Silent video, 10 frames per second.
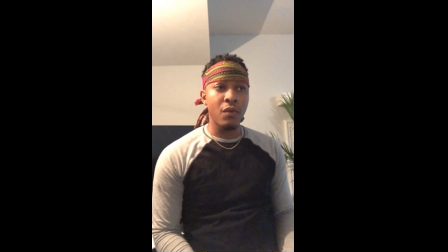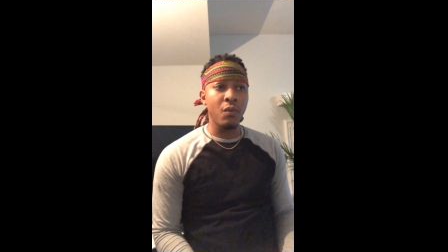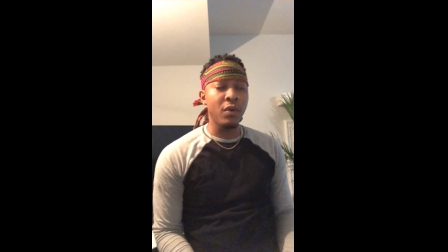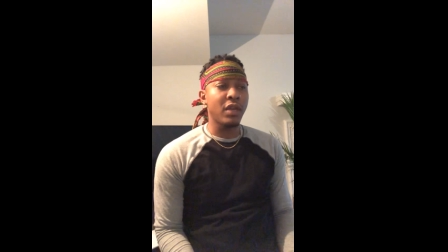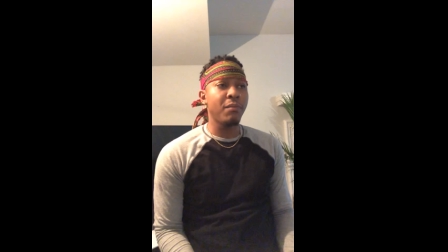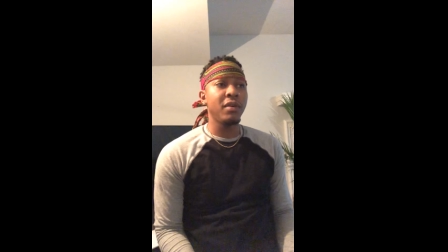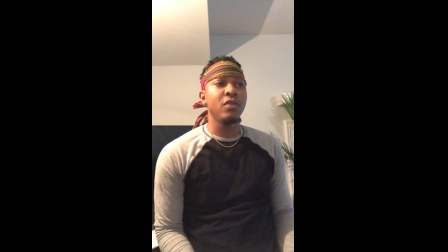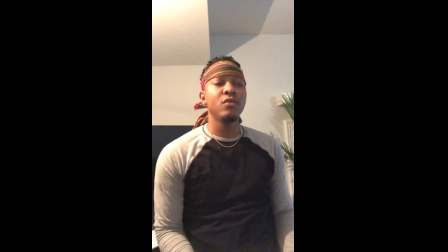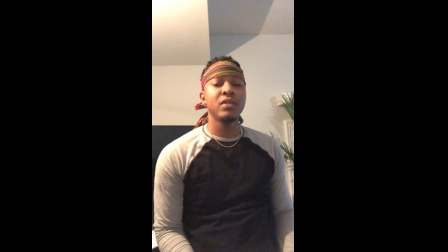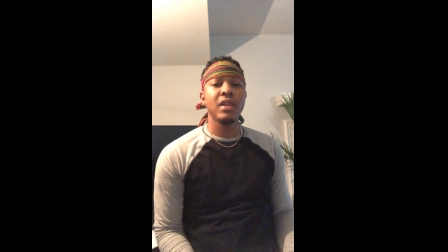we could be
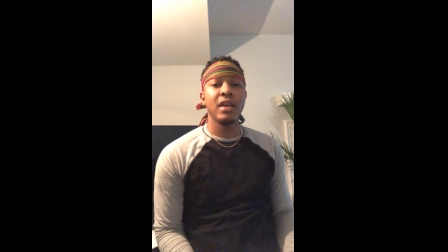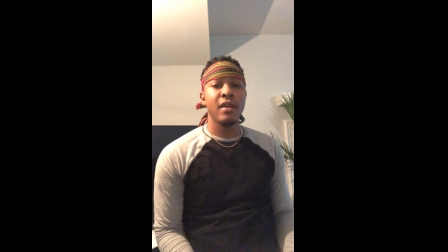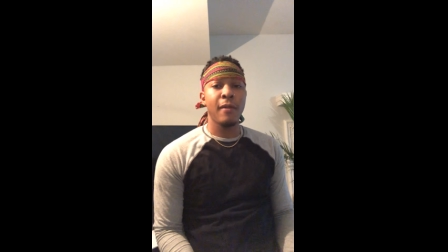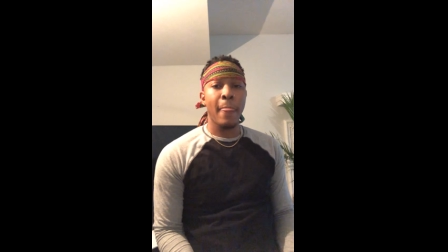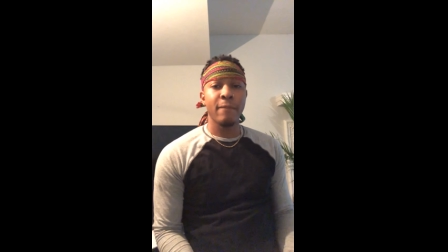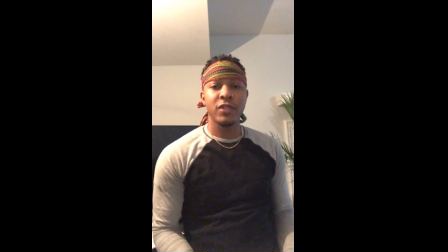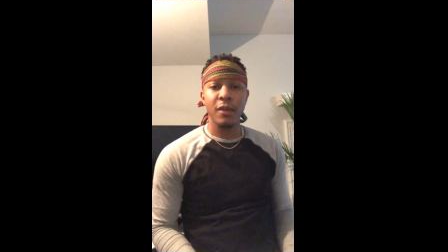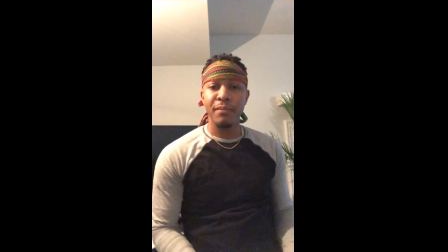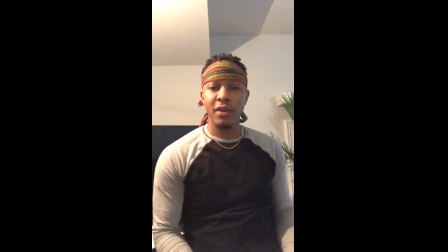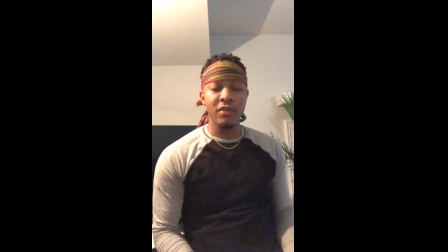using that to
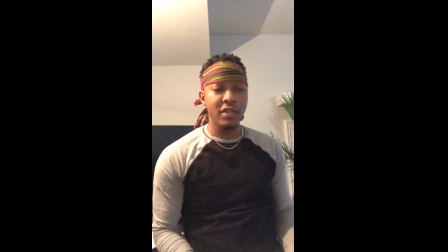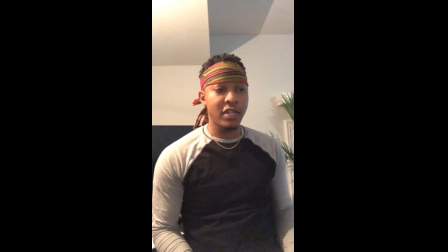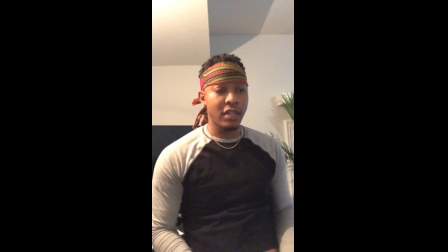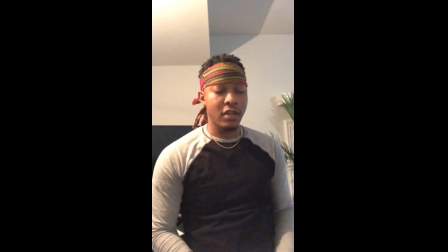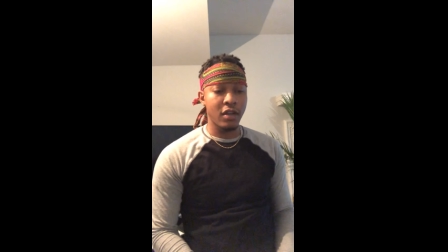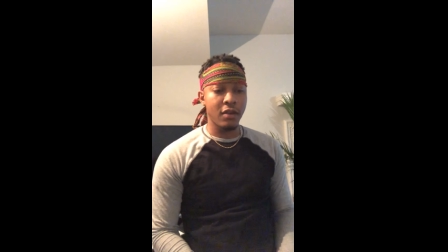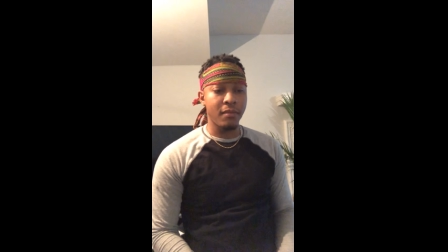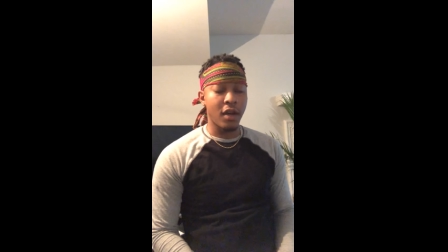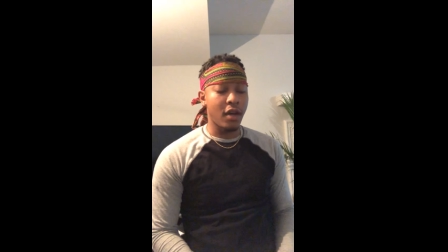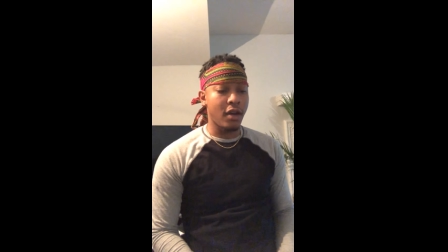build each other
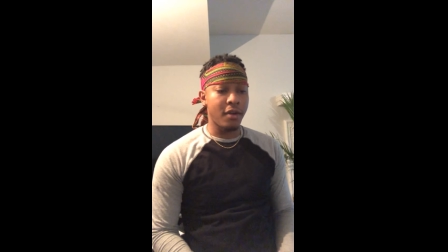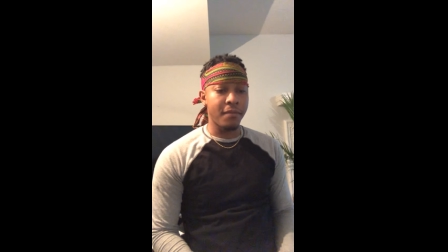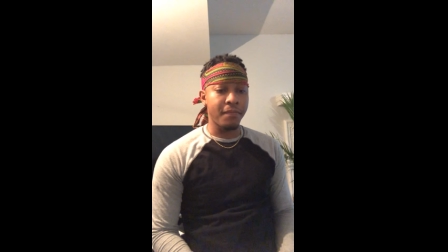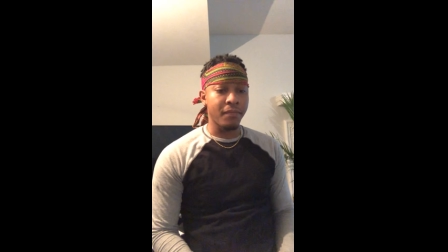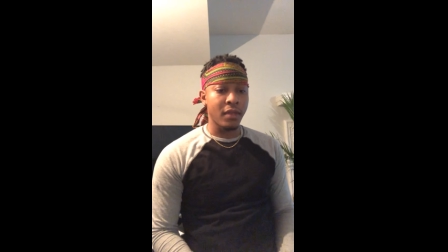up. Um,